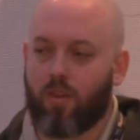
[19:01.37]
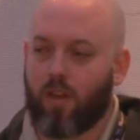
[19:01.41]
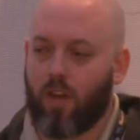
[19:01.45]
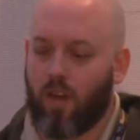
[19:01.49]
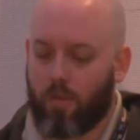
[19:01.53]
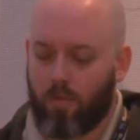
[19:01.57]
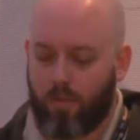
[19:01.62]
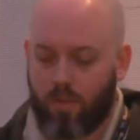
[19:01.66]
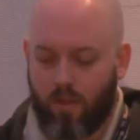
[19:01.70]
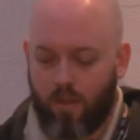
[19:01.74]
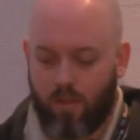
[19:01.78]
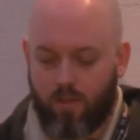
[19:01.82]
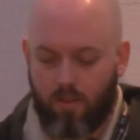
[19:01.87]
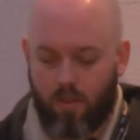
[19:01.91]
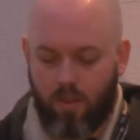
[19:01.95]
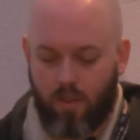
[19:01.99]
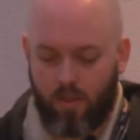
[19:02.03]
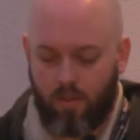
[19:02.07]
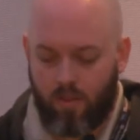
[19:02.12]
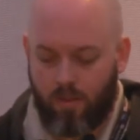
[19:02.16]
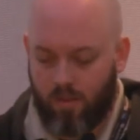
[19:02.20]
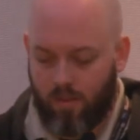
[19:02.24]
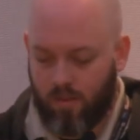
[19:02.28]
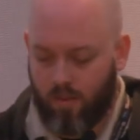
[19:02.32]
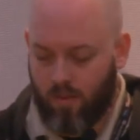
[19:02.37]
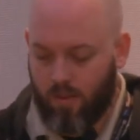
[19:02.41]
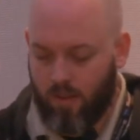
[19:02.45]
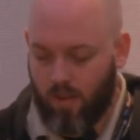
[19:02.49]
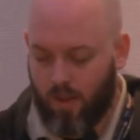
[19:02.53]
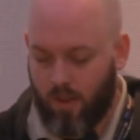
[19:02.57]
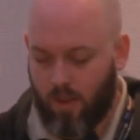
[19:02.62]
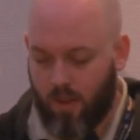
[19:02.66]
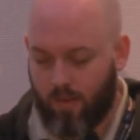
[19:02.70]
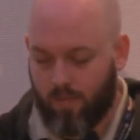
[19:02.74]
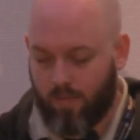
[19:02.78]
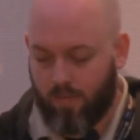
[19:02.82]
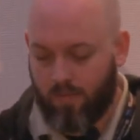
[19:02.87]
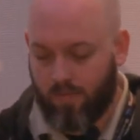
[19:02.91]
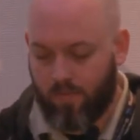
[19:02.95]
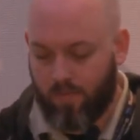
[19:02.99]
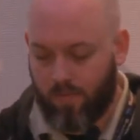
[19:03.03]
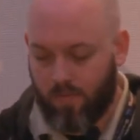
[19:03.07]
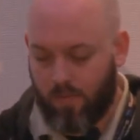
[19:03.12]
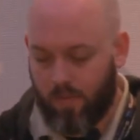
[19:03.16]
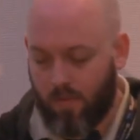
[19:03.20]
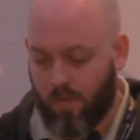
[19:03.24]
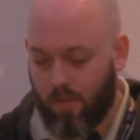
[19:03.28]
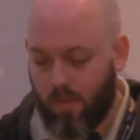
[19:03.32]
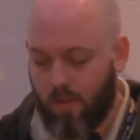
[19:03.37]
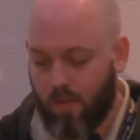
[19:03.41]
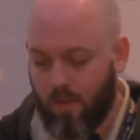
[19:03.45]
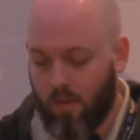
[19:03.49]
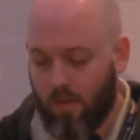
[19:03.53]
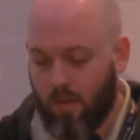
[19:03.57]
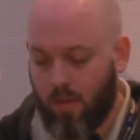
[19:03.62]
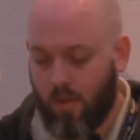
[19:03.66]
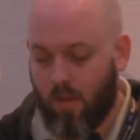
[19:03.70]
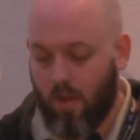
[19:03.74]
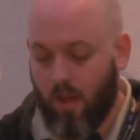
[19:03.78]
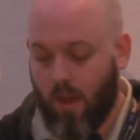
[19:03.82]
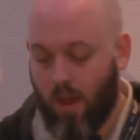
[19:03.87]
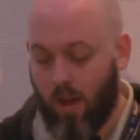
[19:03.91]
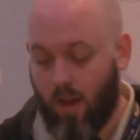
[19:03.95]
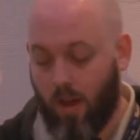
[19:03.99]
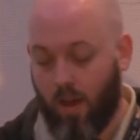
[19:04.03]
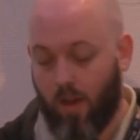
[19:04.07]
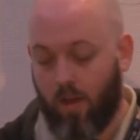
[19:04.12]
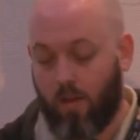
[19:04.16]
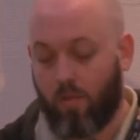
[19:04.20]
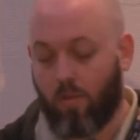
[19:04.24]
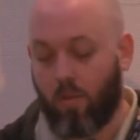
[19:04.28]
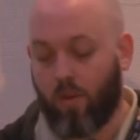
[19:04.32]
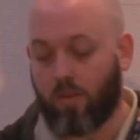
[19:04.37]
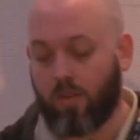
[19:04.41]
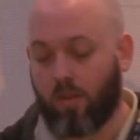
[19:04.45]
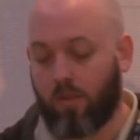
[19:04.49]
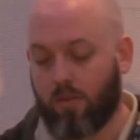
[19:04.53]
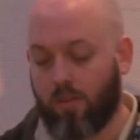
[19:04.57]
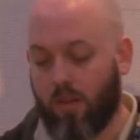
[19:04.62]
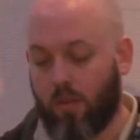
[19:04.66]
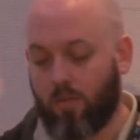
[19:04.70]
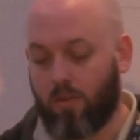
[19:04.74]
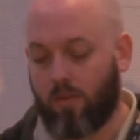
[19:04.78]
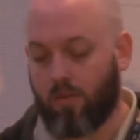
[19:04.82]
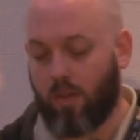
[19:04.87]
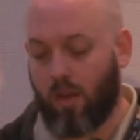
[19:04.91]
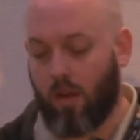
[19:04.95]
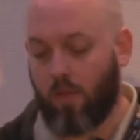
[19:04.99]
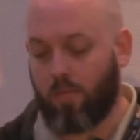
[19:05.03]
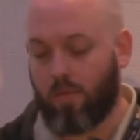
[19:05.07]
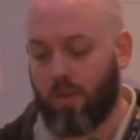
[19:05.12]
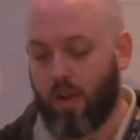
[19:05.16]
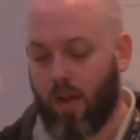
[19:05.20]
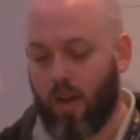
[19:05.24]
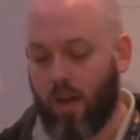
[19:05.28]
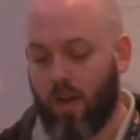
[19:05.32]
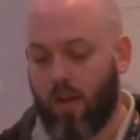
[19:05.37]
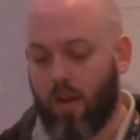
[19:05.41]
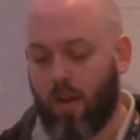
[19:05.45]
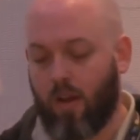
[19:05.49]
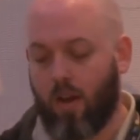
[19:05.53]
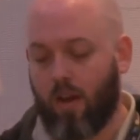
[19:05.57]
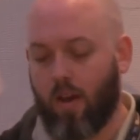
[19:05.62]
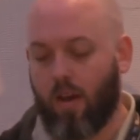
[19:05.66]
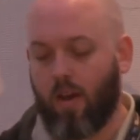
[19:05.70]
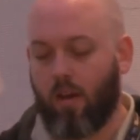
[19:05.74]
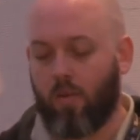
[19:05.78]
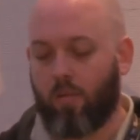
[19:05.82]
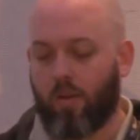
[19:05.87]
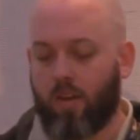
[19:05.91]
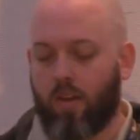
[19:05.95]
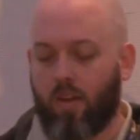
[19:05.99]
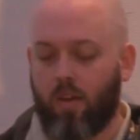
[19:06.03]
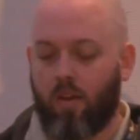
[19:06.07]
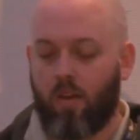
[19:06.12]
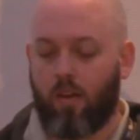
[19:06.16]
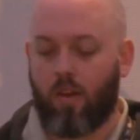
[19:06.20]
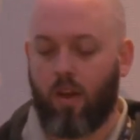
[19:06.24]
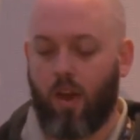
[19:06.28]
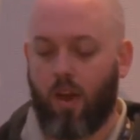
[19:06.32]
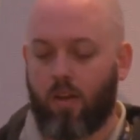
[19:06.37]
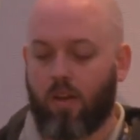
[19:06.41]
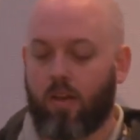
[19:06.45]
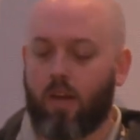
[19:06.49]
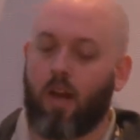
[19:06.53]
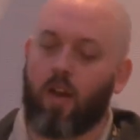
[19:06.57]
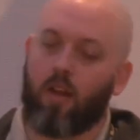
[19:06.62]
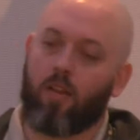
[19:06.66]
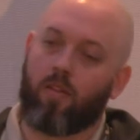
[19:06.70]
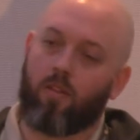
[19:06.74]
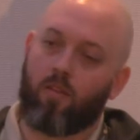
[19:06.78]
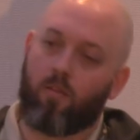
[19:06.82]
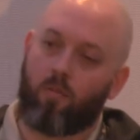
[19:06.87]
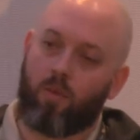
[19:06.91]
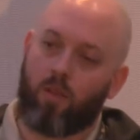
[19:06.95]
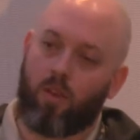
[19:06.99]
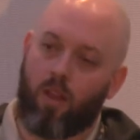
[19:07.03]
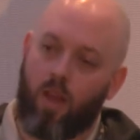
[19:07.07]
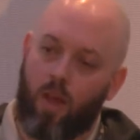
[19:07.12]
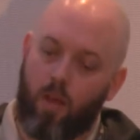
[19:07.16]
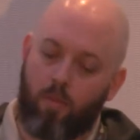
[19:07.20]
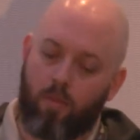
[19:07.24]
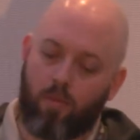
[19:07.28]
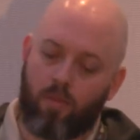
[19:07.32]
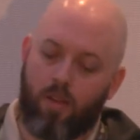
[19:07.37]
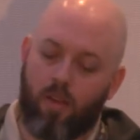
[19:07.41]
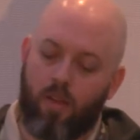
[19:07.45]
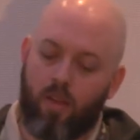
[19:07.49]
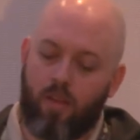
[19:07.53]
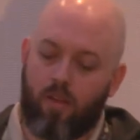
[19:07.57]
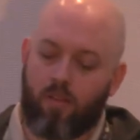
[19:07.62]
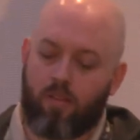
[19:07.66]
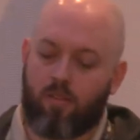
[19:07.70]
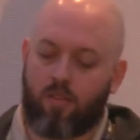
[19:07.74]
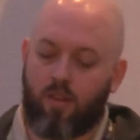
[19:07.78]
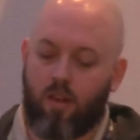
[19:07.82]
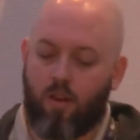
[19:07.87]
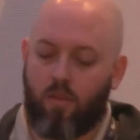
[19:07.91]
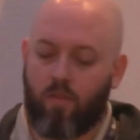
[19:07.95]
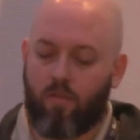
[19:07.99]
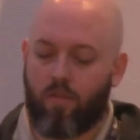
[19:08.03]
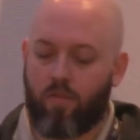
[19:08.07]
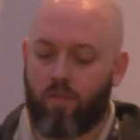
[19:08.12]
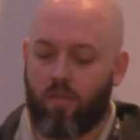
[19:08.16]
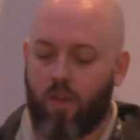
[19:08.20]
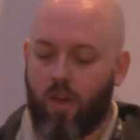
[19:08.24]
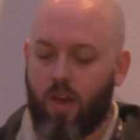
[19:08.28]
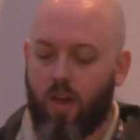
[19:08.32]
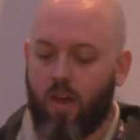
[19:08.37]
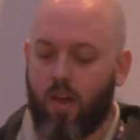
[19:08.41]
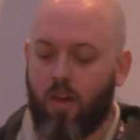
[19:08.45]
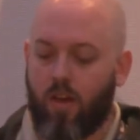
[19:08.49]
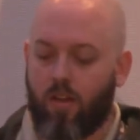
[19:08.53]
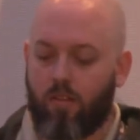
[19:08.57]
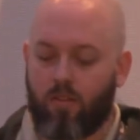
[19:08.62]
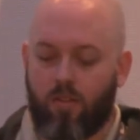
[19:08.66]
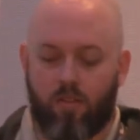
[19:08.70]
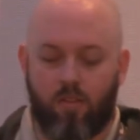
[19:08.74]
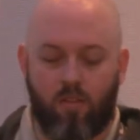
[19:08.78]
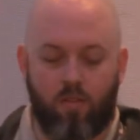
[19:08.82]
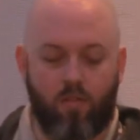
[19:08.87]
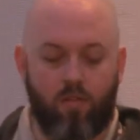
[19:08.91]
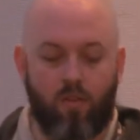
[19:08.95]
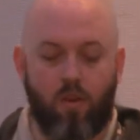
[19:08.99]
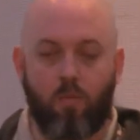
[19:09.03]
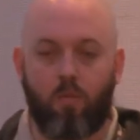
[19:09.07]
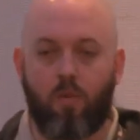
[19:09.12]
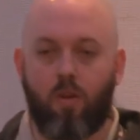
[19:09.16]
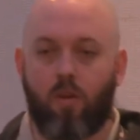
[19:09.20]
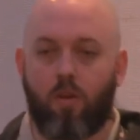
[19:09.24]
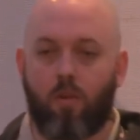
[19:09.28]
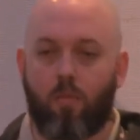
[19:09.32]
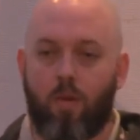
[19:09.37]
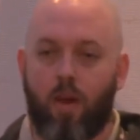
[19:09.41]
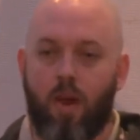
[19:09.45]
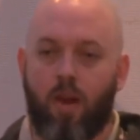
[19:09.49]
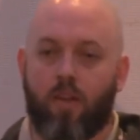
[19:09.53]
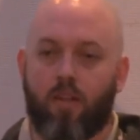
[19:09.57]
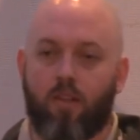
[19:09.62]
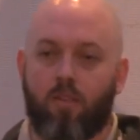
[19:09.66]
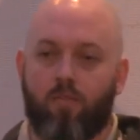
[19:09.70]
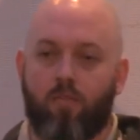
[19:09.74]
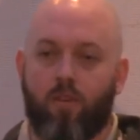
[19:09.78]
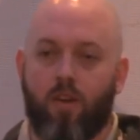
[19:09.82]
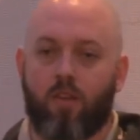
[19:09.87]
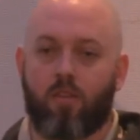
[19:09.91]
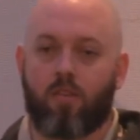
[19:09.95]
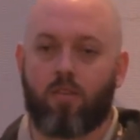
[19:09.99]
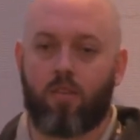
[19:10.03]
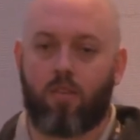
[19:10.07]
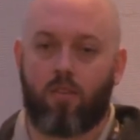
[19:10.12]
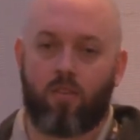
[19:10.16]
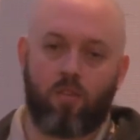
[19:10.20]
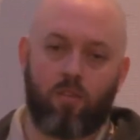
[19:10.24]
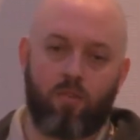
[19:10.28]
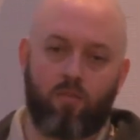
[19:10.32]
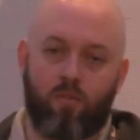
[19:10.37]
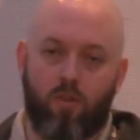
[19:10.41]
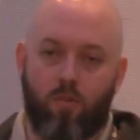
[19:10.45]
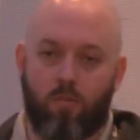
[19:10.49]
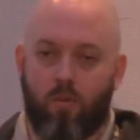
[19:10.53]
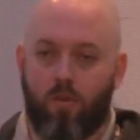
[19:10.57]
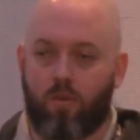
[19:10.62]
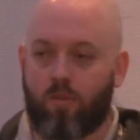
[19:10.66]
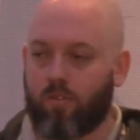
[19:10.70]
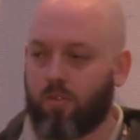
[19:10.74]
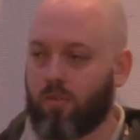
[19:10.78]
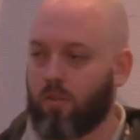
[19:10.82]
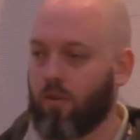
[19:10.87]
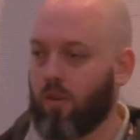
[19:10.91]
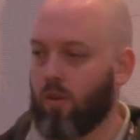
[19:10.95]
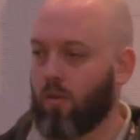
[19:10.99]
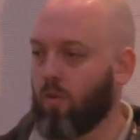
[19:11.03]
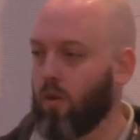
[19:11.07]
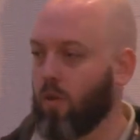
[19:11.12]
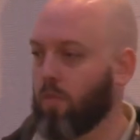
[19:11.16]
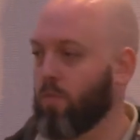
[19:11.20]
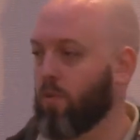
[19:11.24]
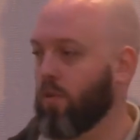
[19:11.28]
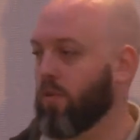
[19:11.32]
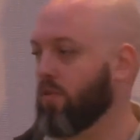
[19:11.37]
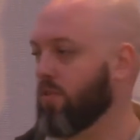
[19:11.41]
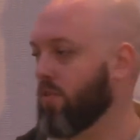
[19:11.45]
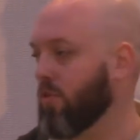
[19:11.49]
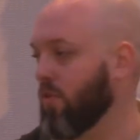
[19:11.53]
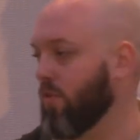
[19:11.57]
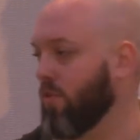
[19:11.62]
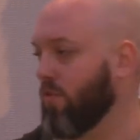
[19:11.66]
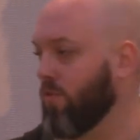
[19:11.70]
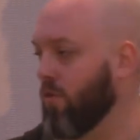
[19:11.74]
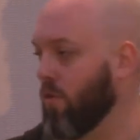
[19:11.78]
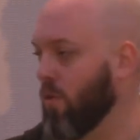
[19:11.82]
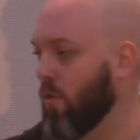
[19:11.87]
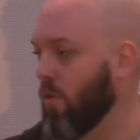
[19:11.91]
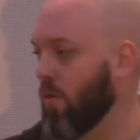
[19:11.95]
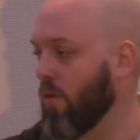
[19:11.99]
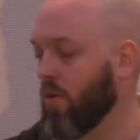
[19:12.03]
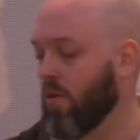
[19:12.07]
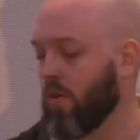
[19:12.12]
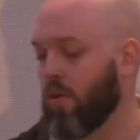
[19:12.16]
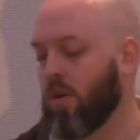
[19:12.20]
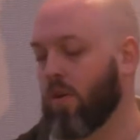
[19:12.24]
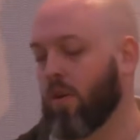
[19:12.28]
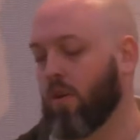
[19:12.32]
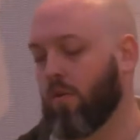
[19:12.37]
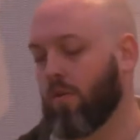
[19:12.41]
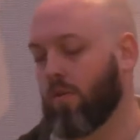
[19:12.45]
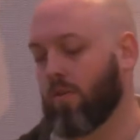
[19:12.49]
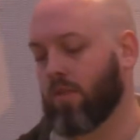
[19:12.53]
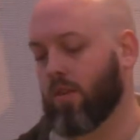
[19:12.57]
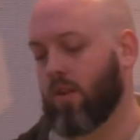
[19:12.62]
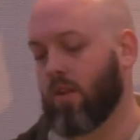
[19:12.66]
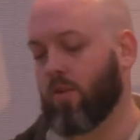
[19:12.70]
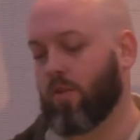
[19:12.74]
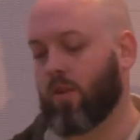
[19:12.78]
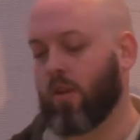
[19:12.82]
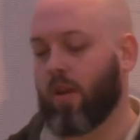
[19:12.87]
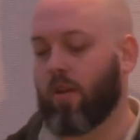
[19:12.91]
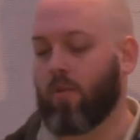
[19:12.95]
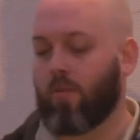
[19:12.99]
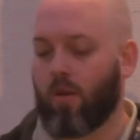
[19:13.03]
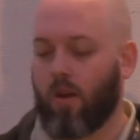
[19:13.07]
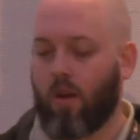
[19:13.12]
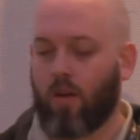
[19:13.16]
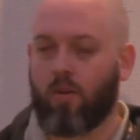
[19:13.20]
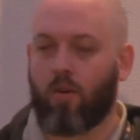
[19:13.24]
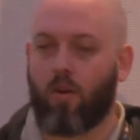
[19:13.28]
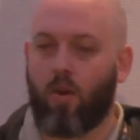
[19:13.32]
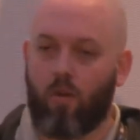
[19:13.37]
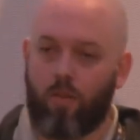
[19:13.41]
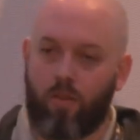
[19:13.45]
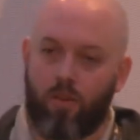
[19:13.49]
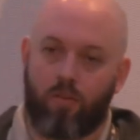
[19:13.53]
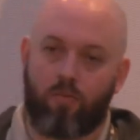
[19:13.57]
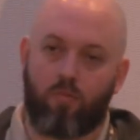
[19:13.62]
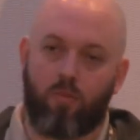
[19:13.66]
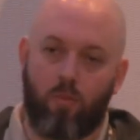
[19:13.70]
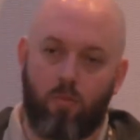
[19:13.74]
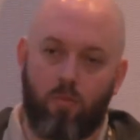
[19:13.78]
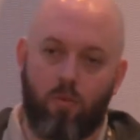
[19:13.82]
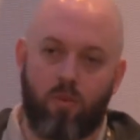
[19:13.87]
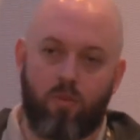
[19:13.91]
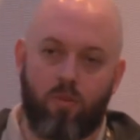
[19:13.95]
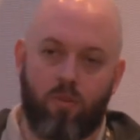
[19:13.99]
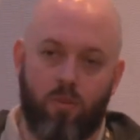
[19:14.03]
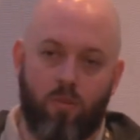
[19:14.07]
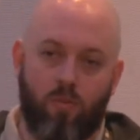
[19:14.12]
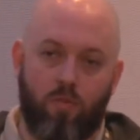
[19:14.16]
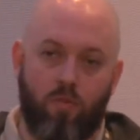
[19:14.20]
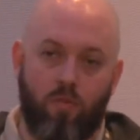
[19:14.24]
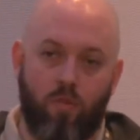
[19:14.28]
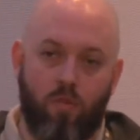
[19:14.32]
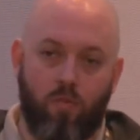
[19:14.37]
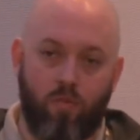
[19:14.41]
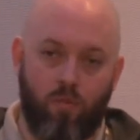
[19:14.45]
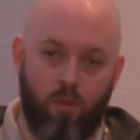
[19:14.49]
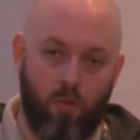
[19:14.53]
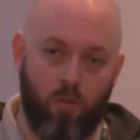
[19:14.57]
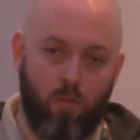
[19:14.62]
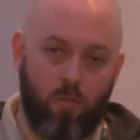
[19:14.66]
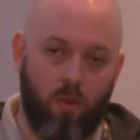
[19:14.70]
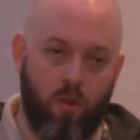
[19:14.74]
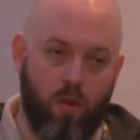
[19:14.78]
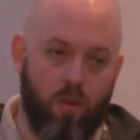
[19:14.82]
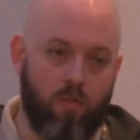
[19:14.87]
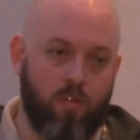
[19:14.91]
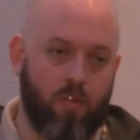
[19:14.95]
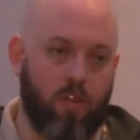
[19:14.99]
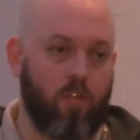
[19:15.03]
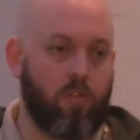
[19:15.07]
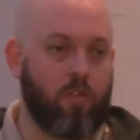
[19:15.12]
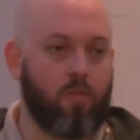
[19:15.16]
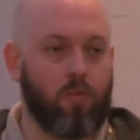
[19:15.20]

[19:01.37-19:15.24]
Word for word: happy that day. Um, and uh, once I was able to dump that, uh, we I kind of we labeled it itself that since the firmware on the back of the device said this is firmware uh, 1.04, we said okay, well I'll call this 1.04 firmware itself.